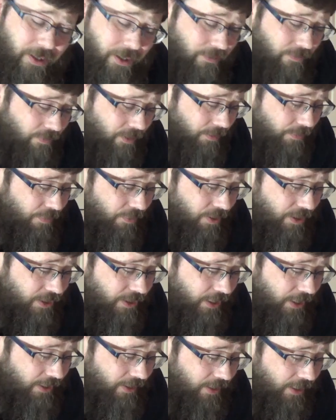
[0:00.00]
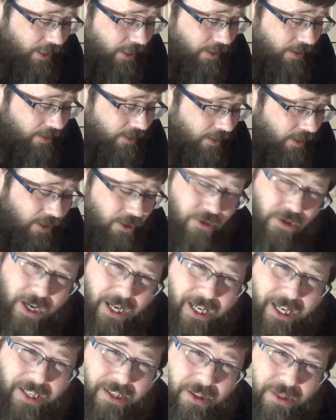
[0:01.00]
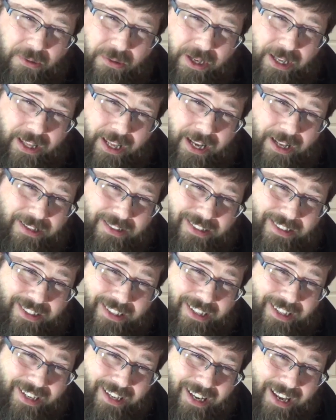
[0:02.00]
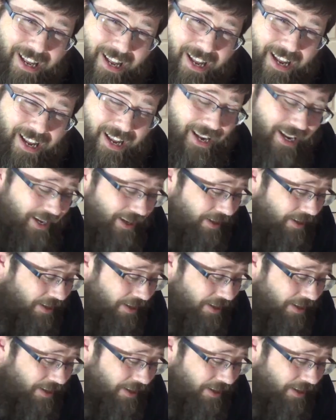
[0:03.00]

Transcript: I really appreciate that. trying to get to 3,000. Yay.